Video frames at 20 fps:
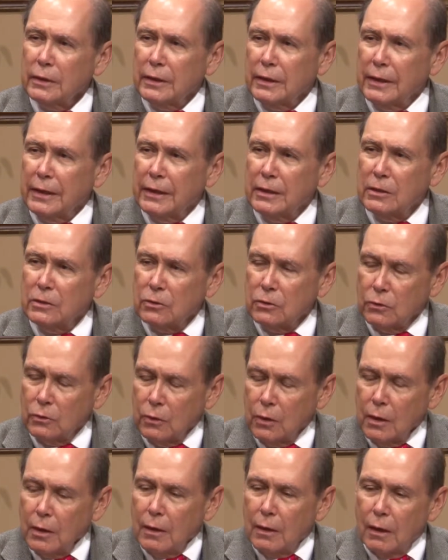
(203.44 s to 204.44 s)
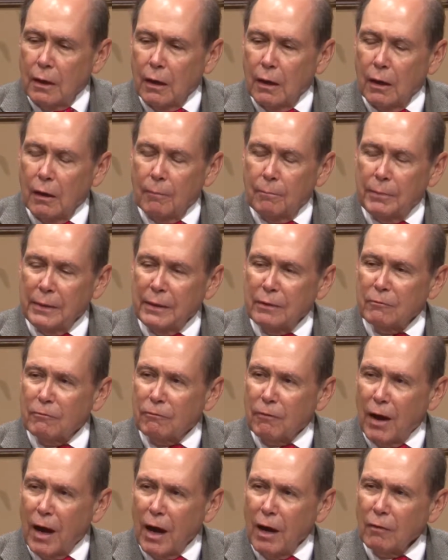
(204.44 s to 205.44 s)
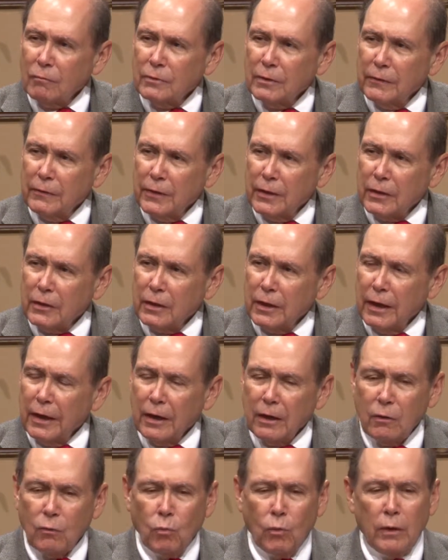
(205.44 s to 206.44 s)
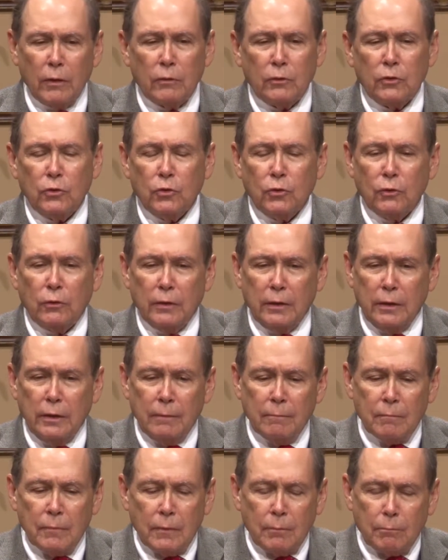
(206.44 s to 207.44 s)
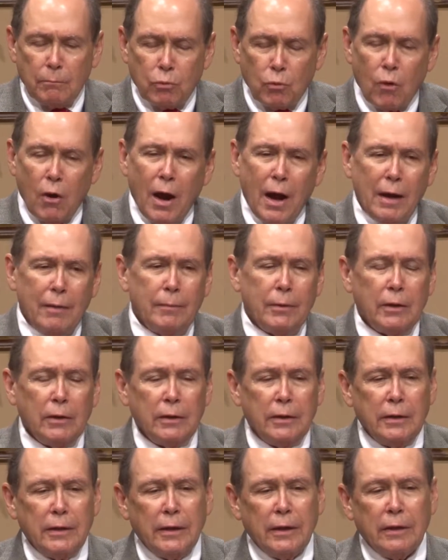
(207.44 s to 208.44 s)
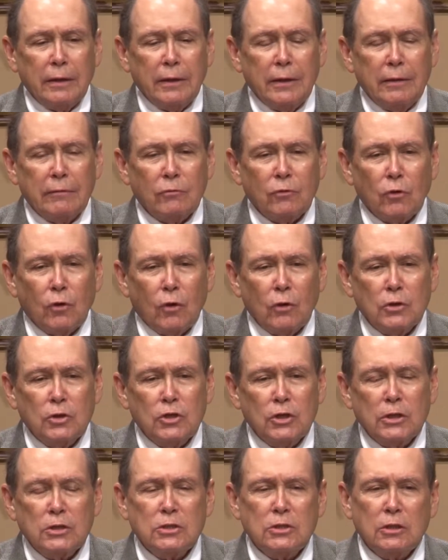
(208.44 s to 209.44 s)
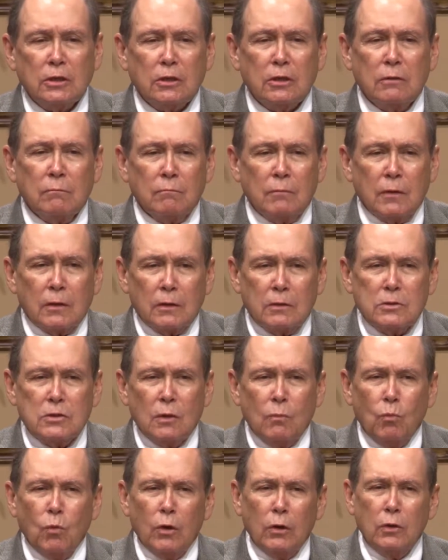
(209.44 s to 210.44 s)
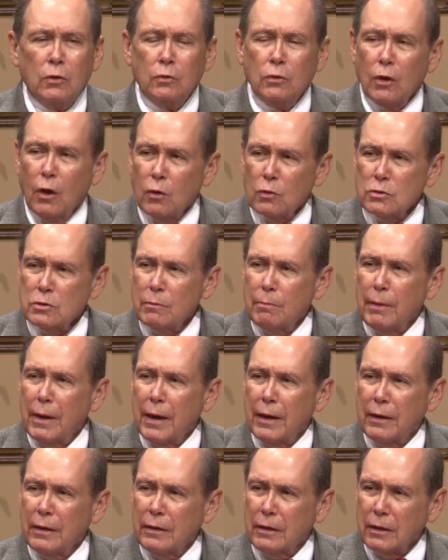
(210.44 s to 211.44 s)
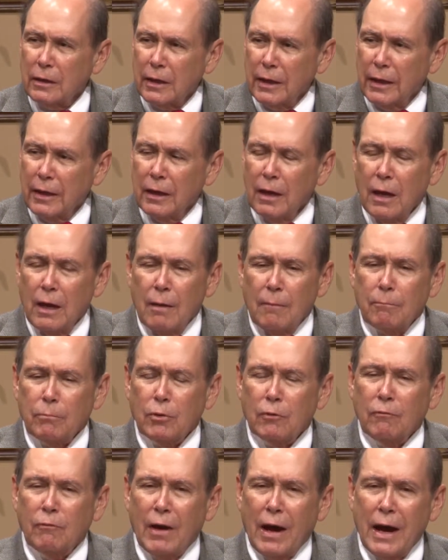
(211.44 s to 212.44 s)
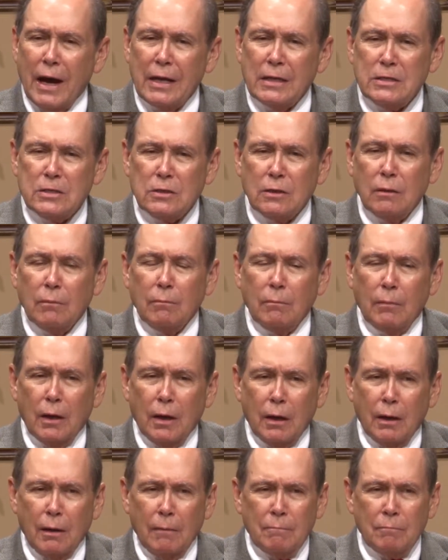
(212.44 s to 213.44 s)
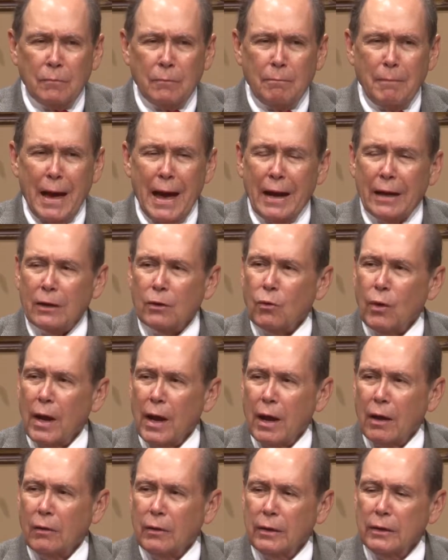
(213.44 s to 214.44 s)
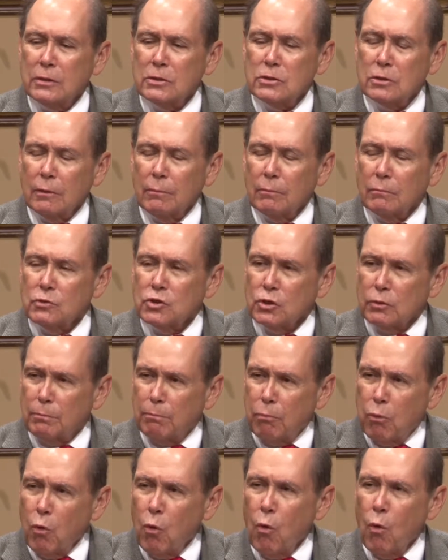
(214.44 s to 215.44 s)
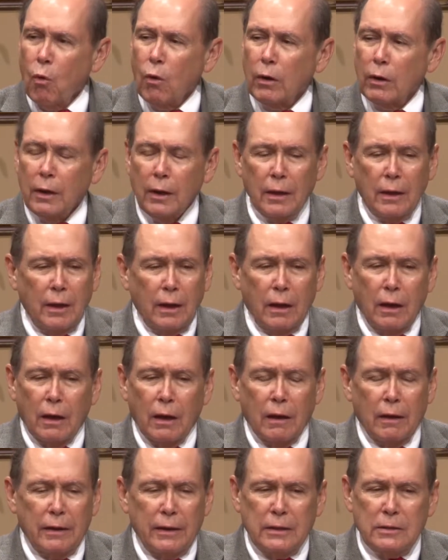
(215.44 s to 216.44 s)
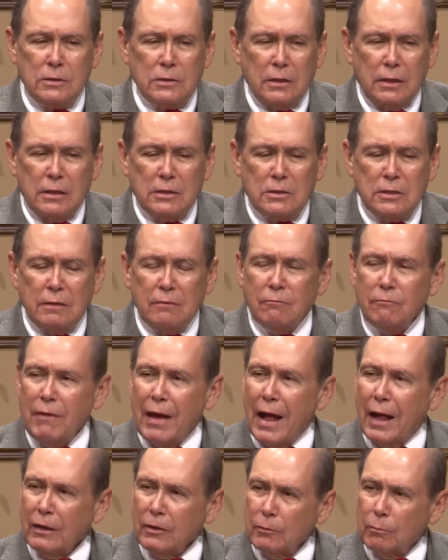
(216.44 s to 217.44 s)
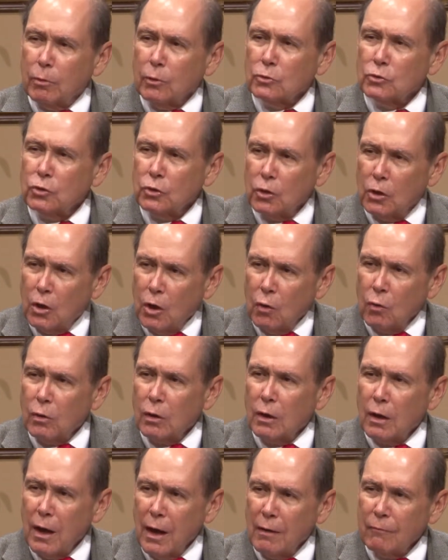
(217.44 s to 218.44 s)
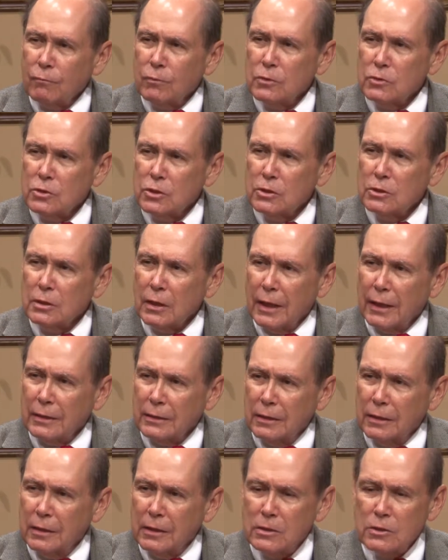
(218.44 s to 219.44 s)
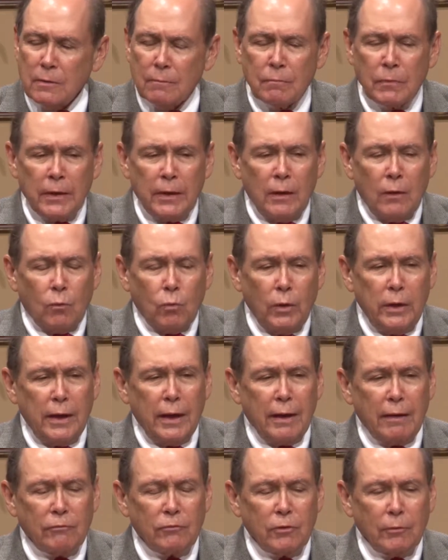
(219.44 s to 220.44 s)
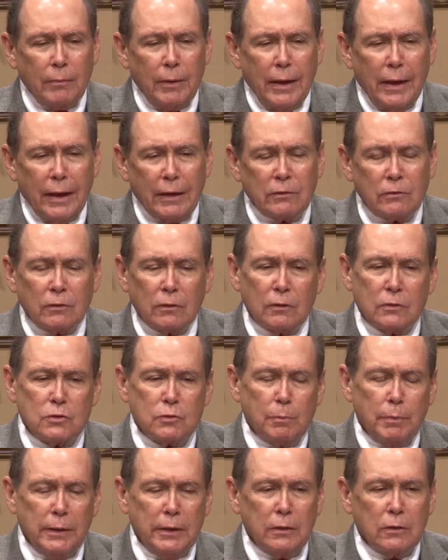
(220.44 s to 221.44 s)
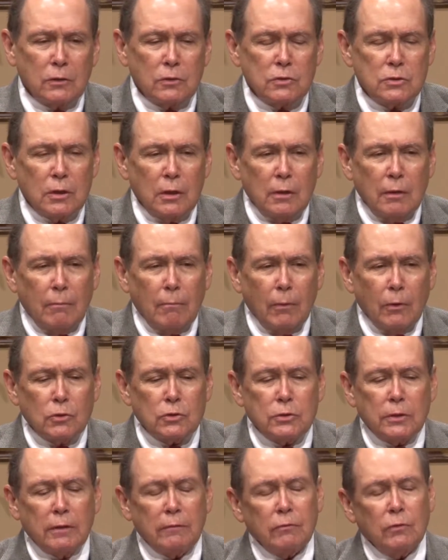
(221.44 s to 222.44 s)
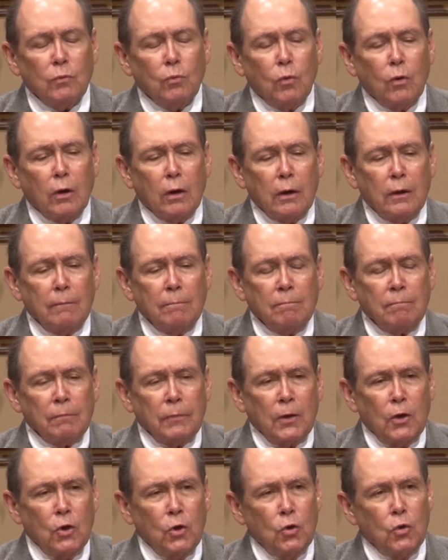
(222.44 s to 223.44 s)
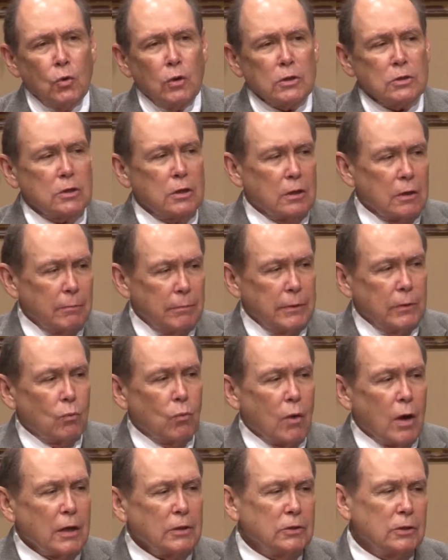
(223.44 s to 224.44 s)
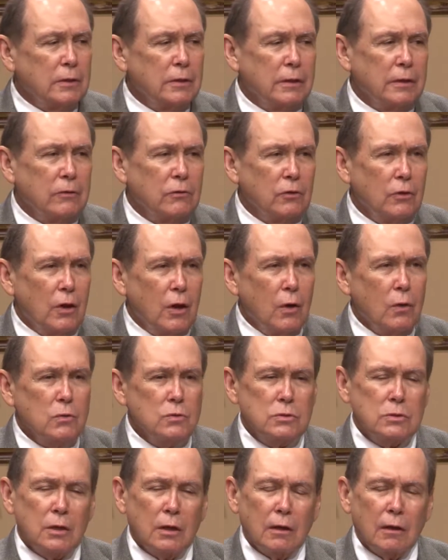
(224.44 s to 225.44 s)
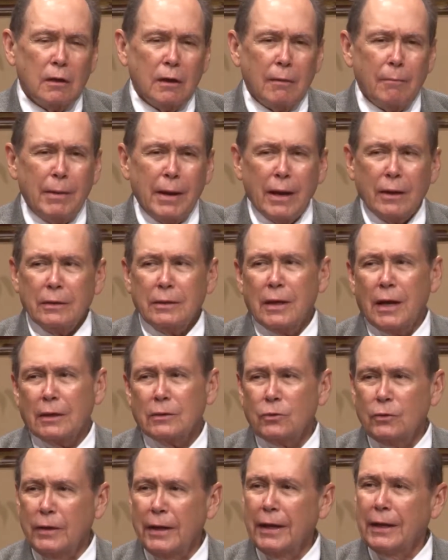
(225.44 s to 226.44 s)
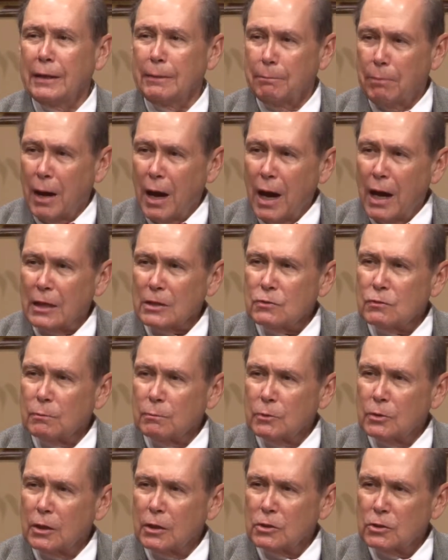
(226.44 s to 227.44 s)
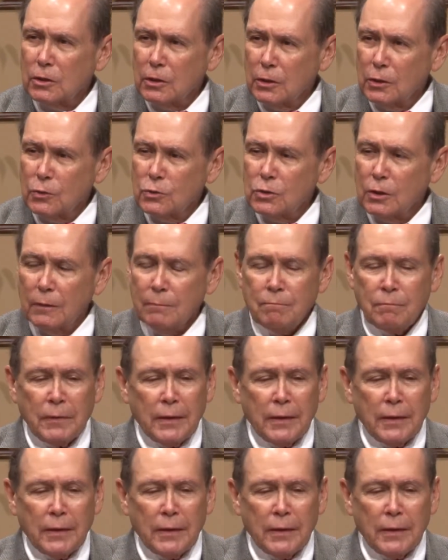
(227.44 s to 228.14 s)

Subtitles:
need to be involved in their care, whether you're the primary caregiver or just someone who knows about it and can provide some background and some support, it's invaluable to go to conferences like this. We have some excellent speakers. Most everyone who is going to be watching this knows about Dr. Danny Potts from Tuscaloosa.